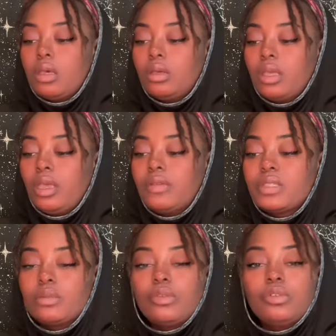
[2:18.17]
Okay,
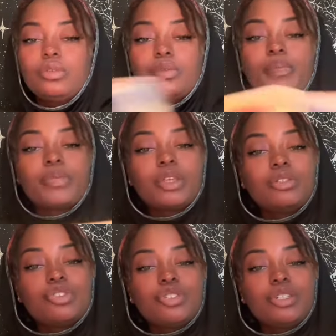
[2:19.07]
some of you
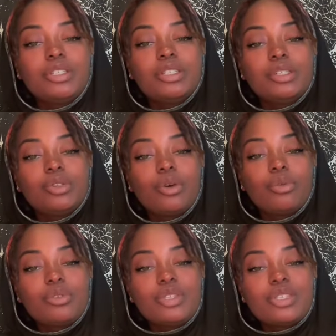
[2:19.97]
drug dealing or
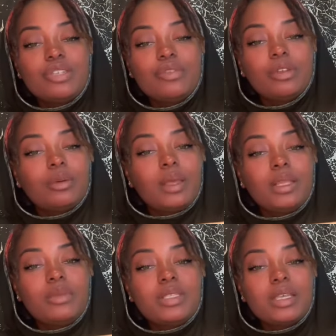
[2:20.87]
receiving them.
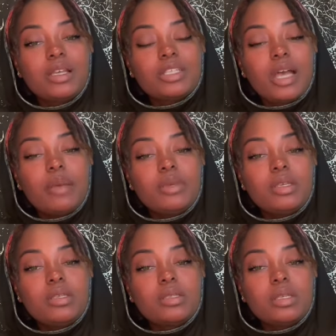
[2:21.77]
Let me sell y'all
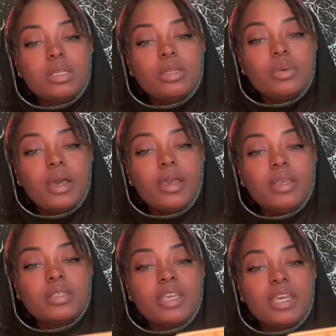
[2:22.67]
business.
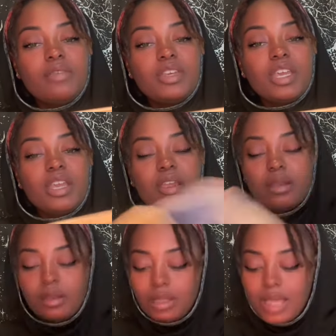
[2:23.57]
Anyways, heavy
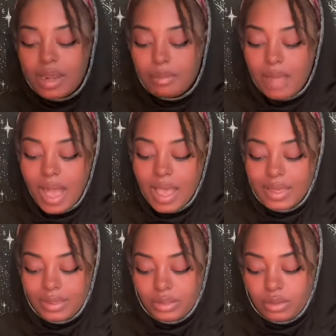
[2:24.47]
air, a lot of
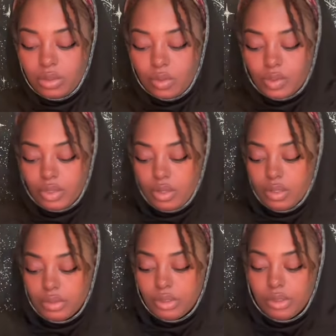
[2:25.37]
mind going
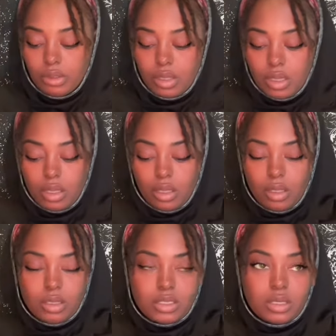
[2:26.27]
on here.
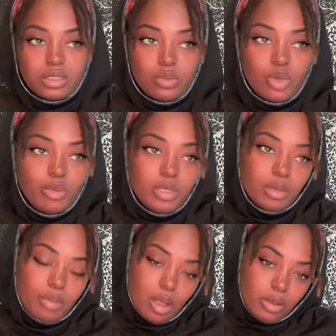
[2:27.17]
So someone could be
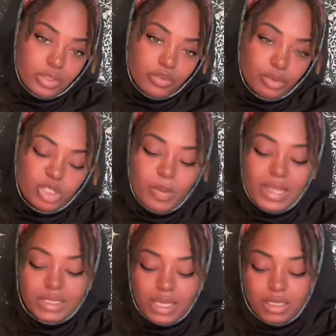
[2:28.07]
impulsive with
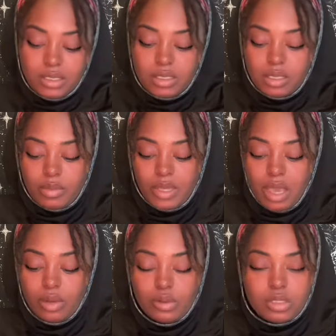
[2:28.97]
spontaneous coming
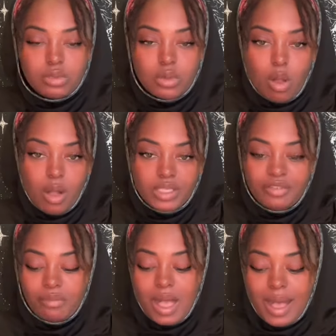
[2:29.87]
out here with two cards
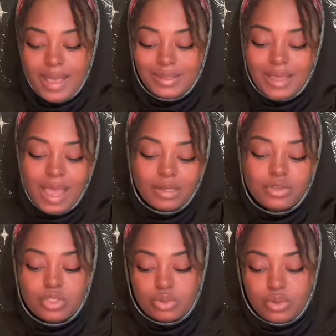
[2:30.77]
of mind. Nine of
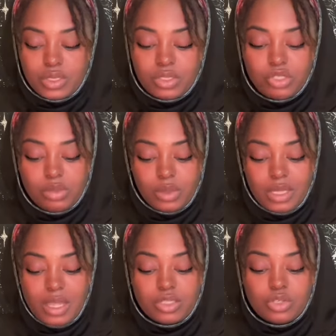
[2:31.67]
swords is
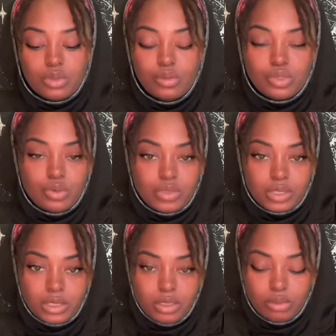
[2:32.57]
Gemini, two of swords
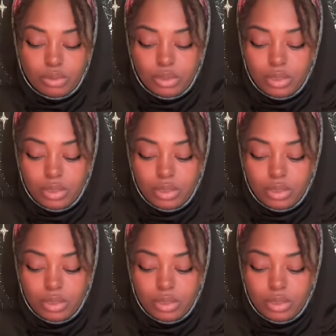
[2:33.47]
is Libra.